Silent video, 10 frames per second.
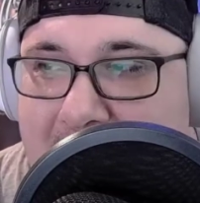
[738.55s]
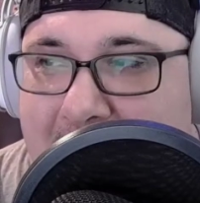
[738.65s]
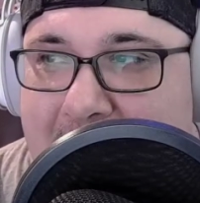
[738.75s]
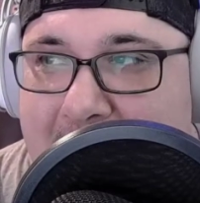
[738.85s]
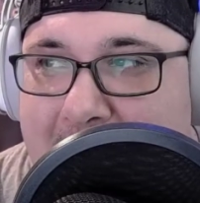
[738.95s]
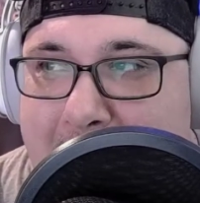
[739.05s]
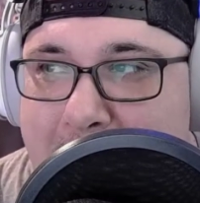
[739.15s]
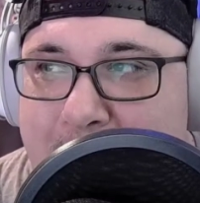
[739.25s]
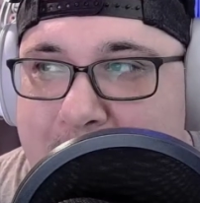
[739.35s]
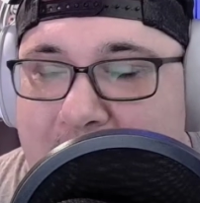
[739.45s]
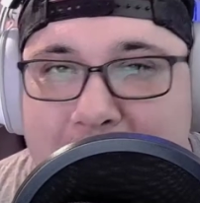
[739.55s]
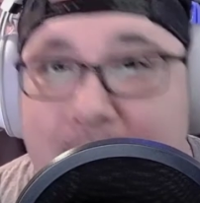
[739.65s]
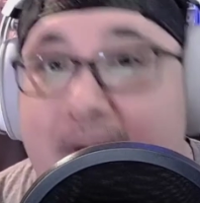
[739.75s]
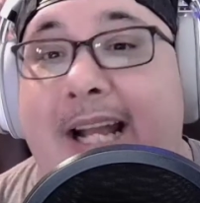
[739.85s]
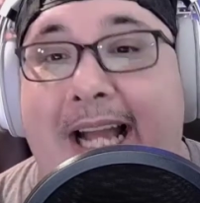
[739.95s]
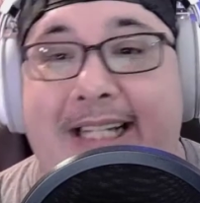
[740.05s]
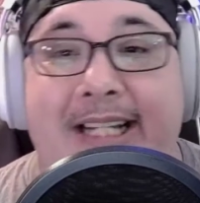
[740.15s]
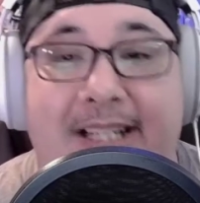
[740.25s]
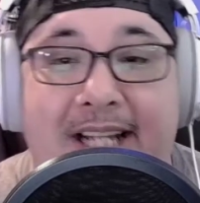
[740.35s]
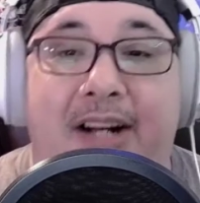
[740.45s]
But I
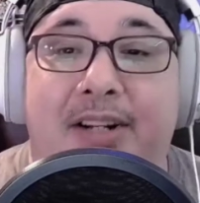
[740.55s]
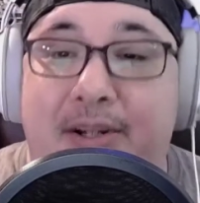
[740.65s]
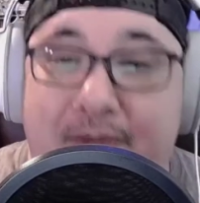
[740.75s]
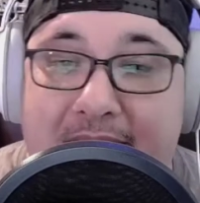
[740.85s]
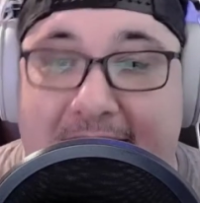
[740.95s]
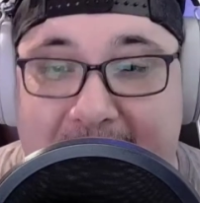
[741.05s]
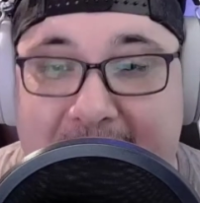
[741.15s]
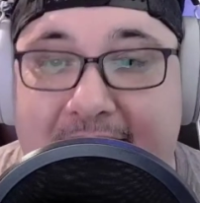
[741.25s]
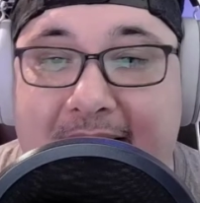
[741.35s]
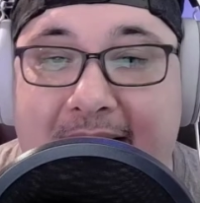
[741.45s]
can tell you this,